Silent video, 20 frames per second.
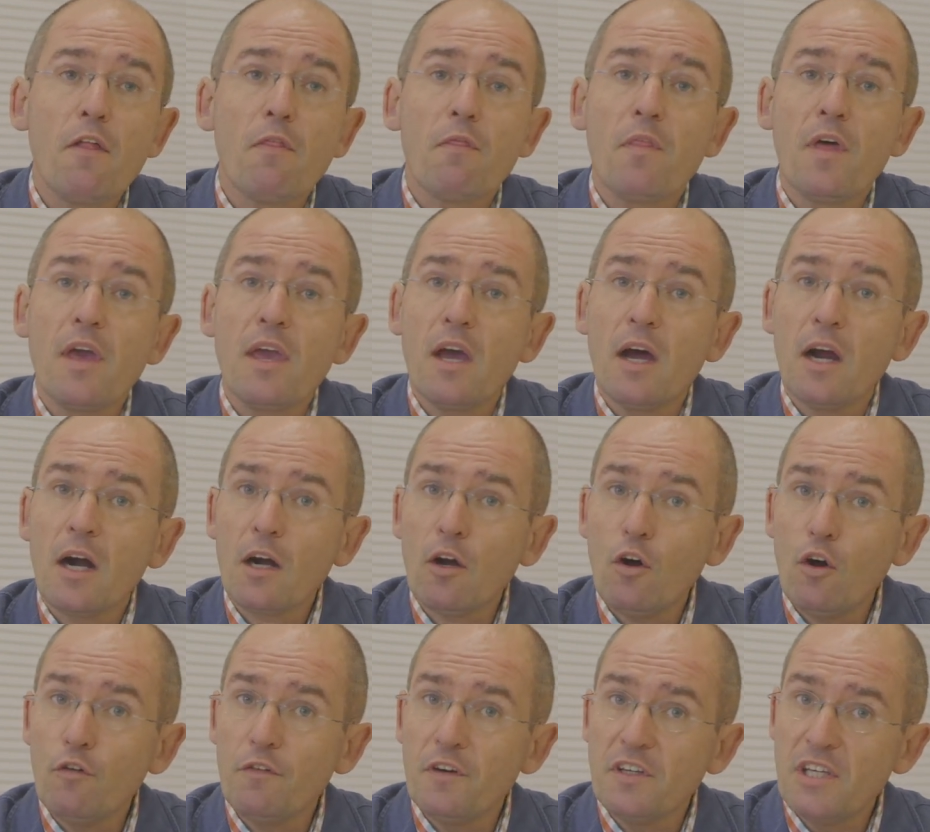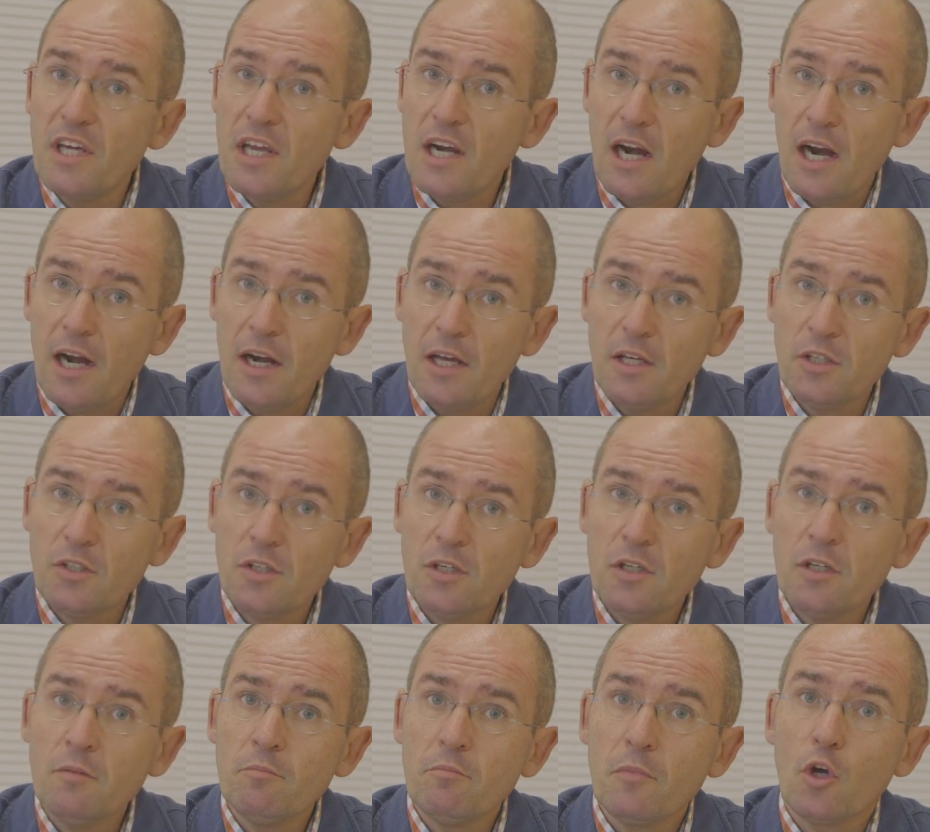They are of a general nature